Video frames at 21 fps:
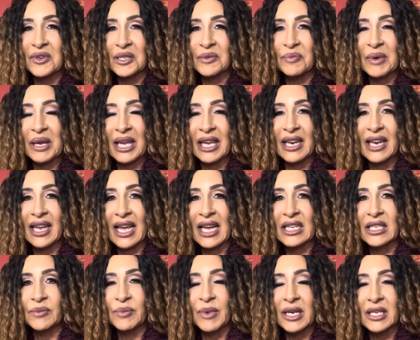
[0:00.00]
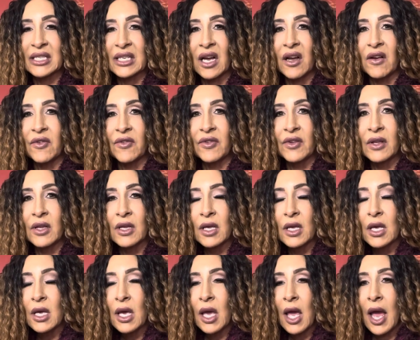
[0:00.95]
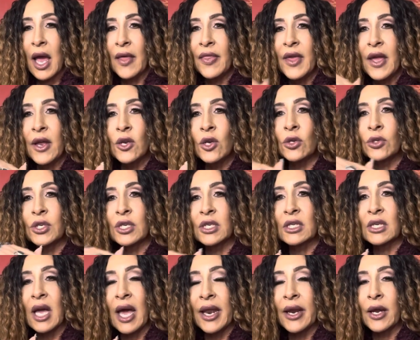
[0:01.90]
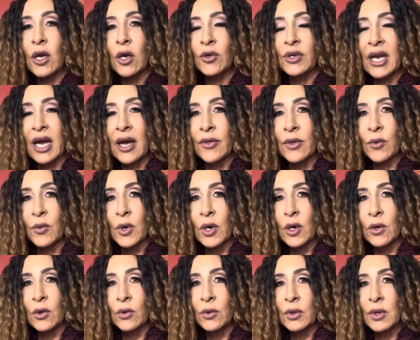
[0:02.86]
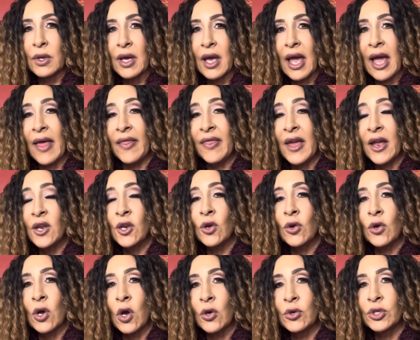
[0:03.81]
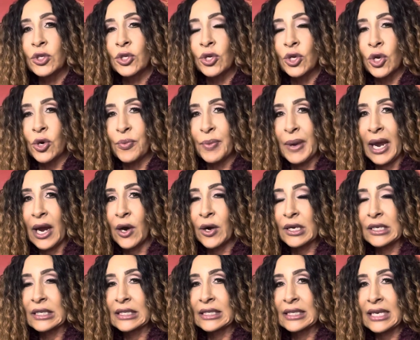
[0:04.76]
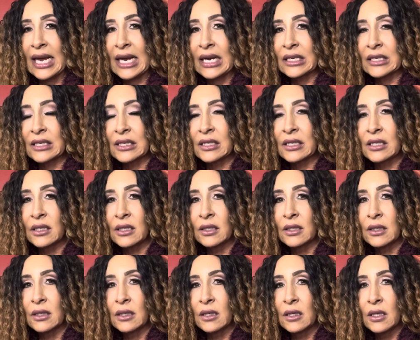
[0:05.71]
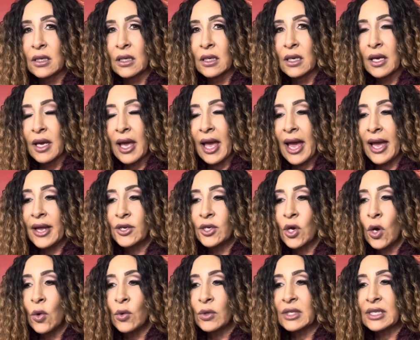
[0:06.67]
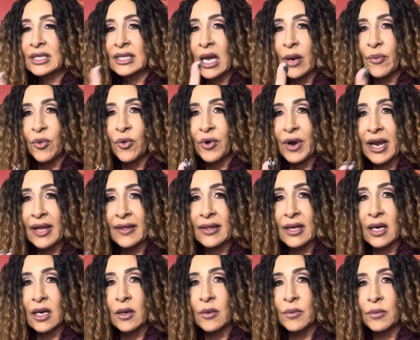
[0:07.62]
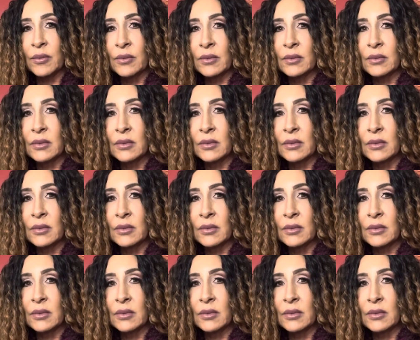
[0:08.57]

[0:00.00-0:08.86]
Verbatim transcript: speaking against myself. And then you'll just kind of go down the row. And then you'll go to your parents next. And don't separate them.